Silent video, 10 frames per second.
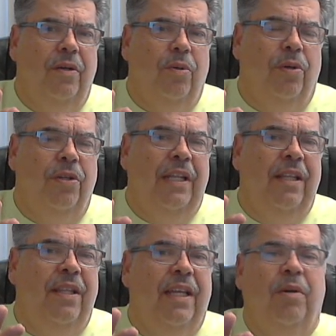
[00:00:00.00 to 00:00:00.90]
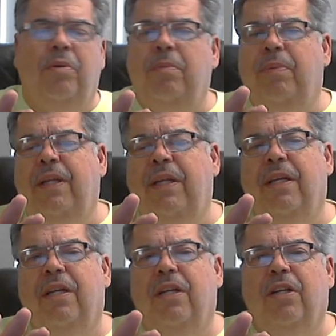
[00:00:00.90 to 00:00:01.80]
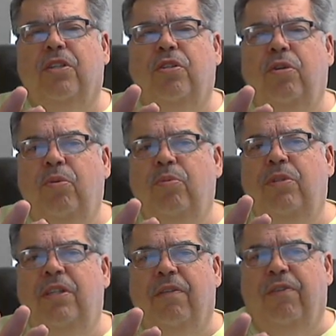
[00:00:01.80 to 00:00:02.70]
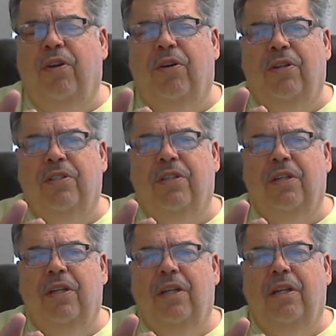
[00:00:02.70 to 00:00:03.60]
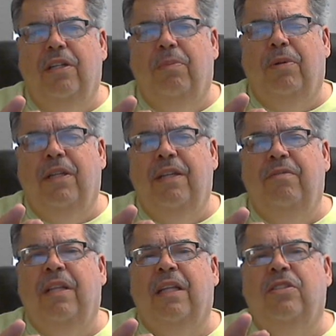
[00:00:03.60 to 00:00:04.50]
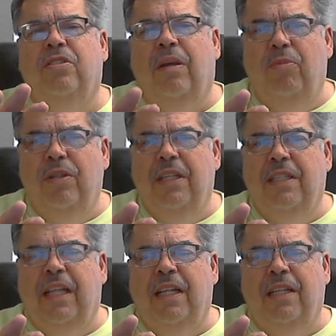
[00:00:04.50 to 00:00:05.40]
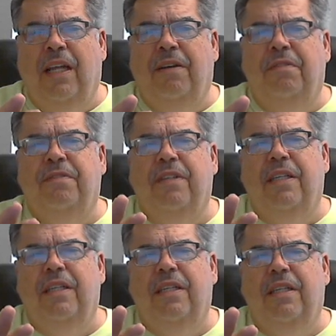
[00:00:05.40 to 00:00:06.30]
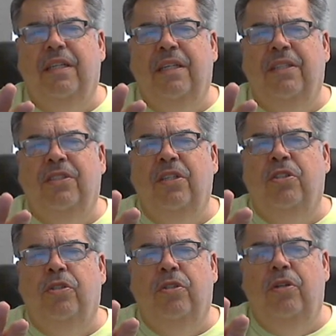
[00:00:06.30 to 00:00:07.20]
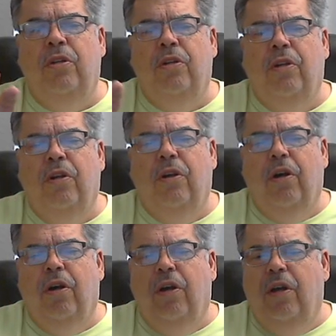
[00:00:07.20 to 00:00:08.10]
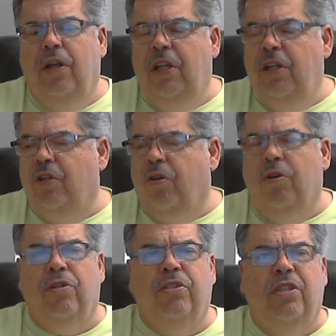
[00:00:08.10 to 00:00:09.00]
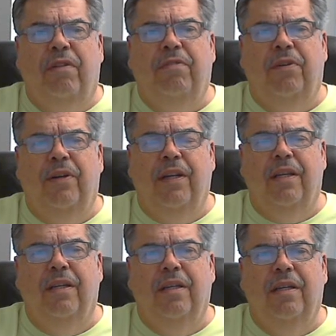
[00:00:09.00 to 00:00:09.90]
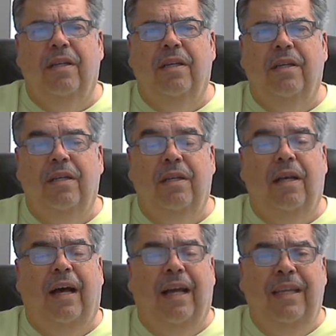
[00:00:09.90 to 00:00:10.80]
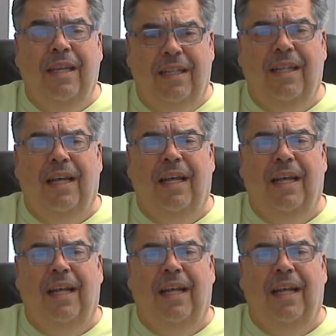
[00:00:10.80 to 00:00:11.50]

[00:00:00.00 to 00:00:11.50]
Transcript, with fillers: Or they think it would be too difficult to believe that someone that they love is in eternal suffering. I get that.